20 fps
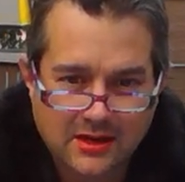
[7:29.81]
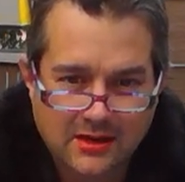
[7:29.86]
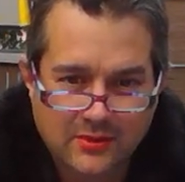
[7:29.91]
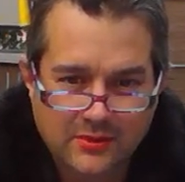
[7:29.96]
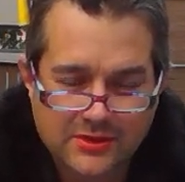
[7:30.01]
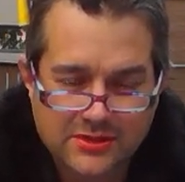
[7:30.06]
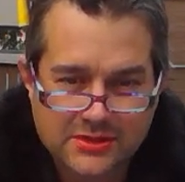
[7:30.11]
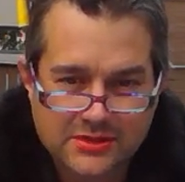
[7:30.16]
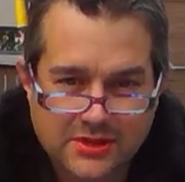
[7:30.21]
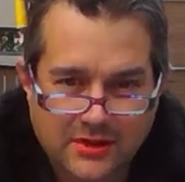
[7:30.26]

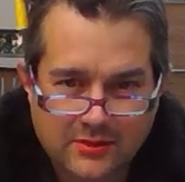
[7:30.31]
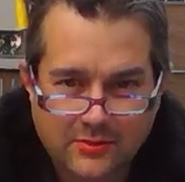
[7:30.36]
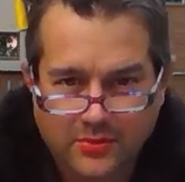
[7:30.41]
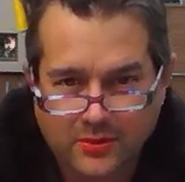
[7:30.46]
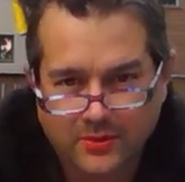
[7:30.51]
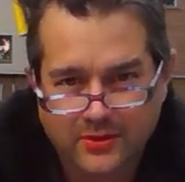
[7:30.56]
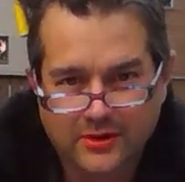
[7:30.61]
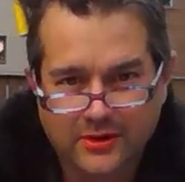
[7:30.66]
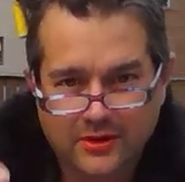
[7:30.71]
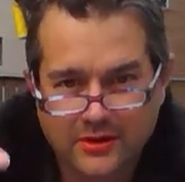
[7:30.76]
which is on the
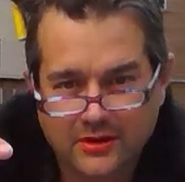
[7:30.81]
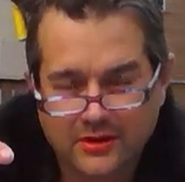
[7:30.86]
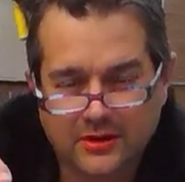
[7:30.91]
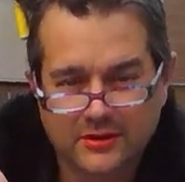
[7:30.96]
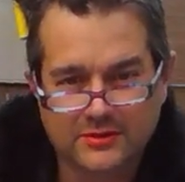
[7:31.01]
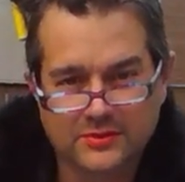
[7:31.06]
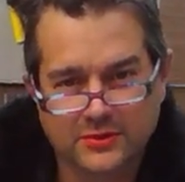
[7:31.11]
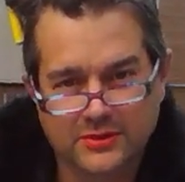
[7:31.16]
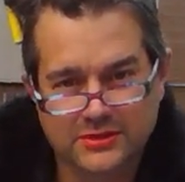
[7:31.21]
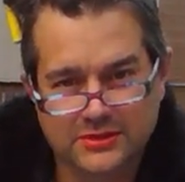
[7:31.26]
border,
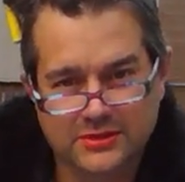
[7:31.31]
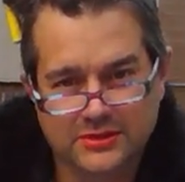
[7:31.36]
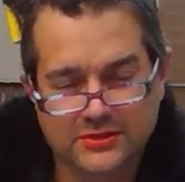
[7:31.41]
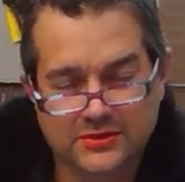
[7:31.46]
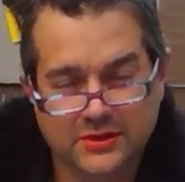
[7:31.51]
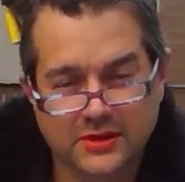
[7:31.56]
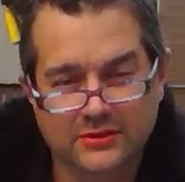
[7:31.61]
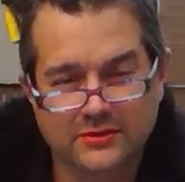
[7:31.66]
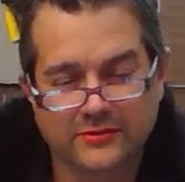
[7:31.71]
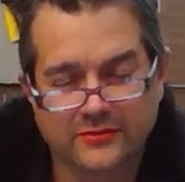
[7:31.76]
which
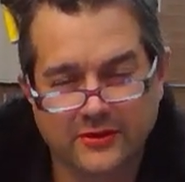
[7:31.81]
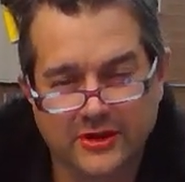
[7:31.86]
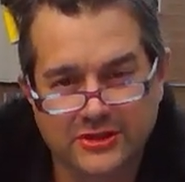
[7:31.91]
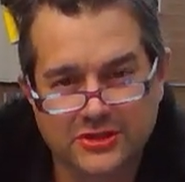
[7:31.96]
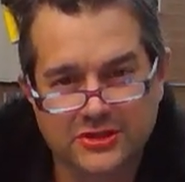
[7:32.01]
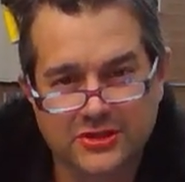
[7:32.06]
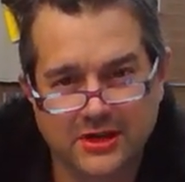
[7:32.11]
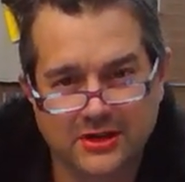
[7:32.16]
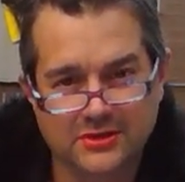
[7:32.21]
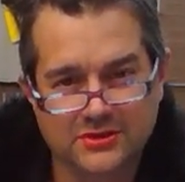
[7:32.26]
is a
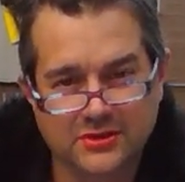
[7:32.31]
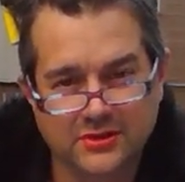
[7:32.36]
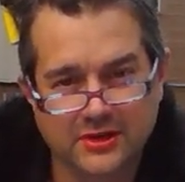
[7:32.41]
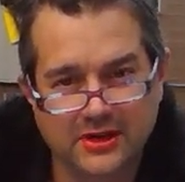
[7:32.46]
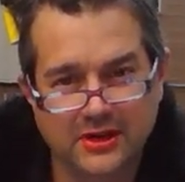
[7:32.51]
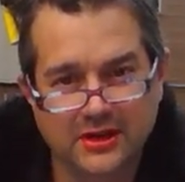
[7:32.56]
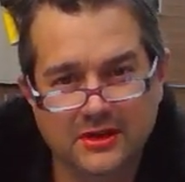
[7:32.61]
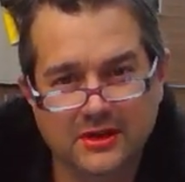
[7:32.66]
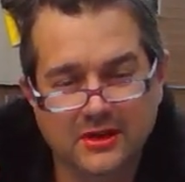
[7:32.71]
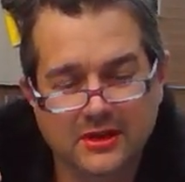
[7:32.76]
French
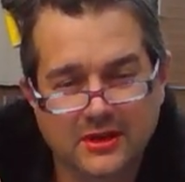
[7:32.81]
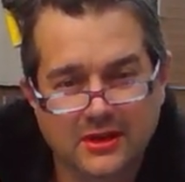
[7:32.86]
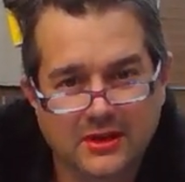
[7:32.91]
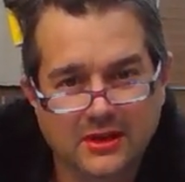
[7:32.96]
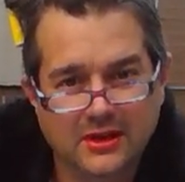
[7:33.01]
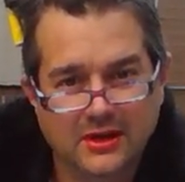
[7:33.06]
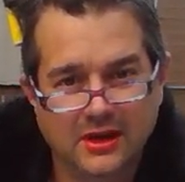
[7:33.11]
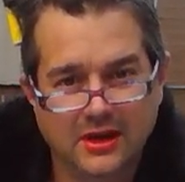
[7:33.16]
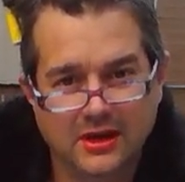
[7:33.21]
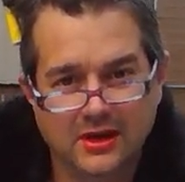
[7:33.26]
territory
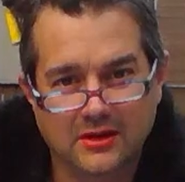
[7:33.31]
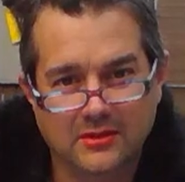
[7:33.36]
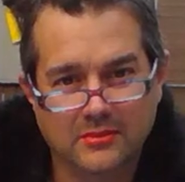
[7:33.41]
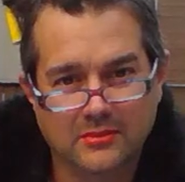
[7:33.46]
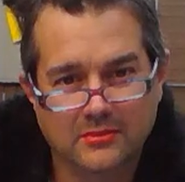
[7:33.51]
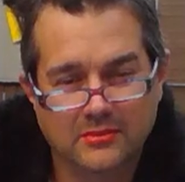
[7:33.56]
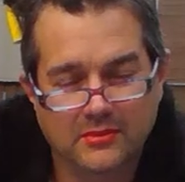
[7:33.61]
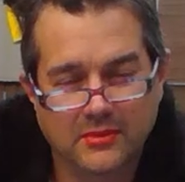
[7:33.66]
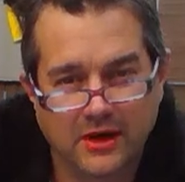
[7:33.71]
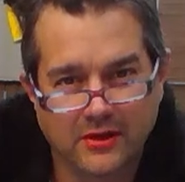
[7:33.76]

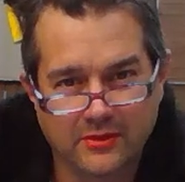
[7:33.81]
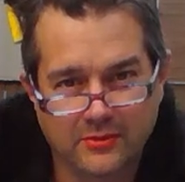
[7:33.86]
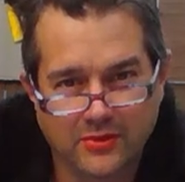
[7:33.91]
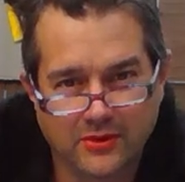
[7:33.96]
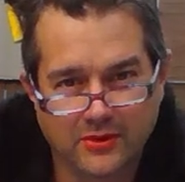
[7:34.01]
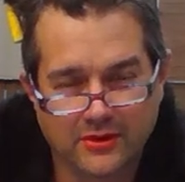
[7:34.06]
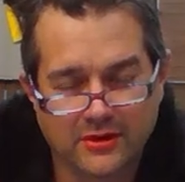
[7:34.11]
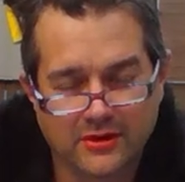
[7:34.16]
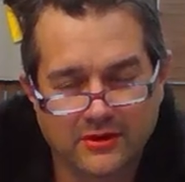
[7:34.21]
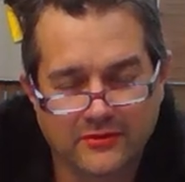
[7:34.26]
on the
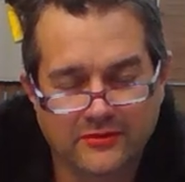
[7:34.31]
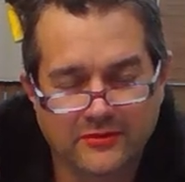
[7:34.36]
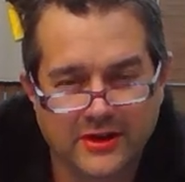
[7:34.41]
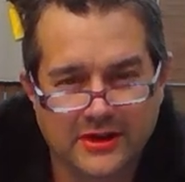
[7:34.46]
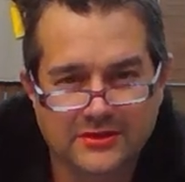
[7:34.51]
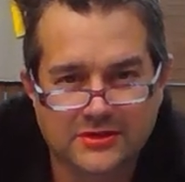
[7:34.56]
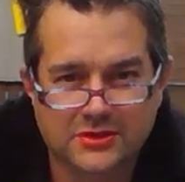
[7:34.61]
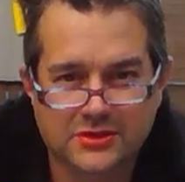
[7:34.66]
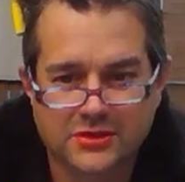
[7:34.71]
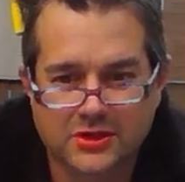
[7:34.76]
border of
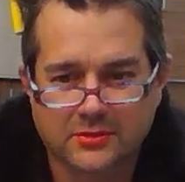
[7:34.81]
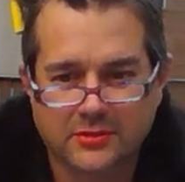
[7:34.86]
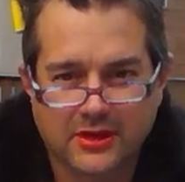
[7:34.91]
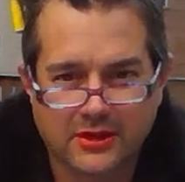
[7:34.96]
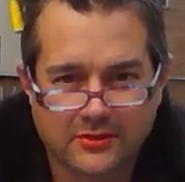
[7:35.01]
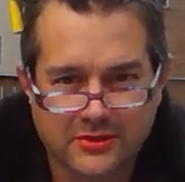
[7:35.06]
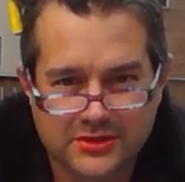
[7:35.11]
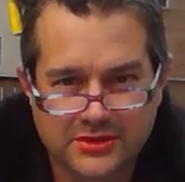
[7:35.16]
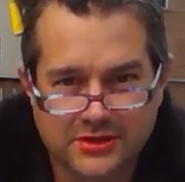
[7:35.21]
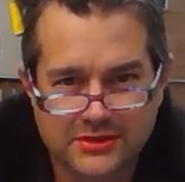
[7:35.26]
France and
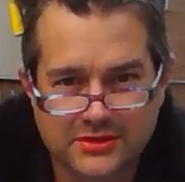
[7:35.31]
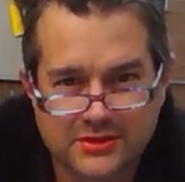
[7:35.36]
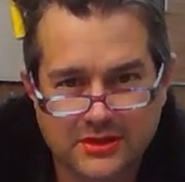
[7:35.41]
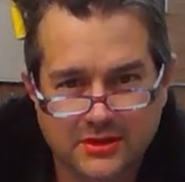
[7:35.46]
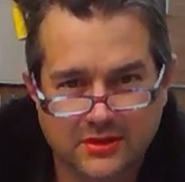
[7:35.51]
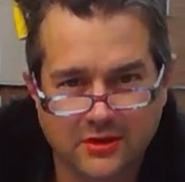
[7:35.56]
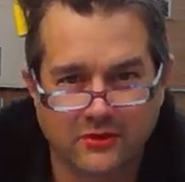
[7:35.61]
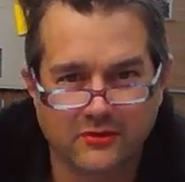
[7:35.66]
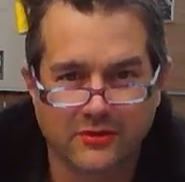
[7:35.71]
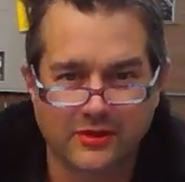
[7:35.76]
Germany, which has
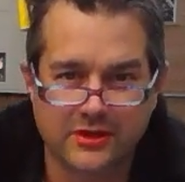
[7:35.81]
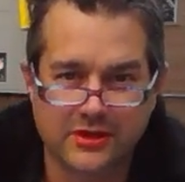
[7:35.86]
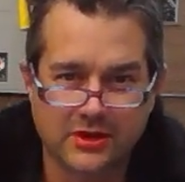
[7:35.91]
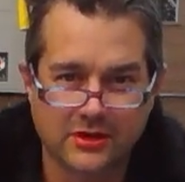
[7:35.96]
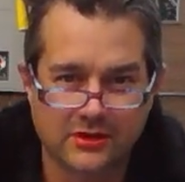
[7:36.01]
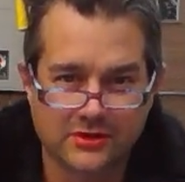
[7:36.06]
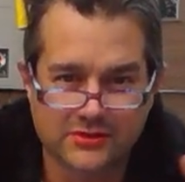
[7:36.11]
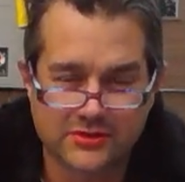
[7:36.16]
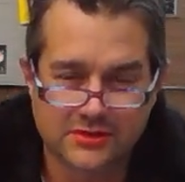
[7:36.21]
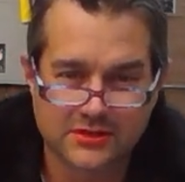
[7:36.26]
over the
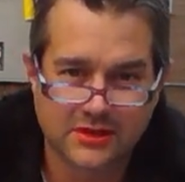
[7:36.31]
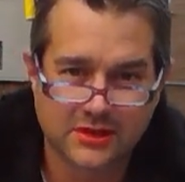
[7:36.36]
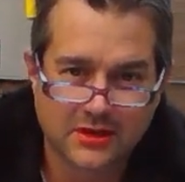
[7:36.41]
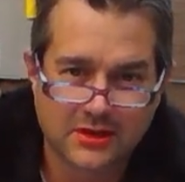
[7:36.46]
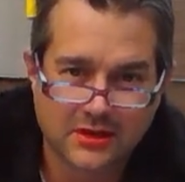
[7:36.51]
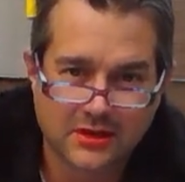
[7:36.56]
years,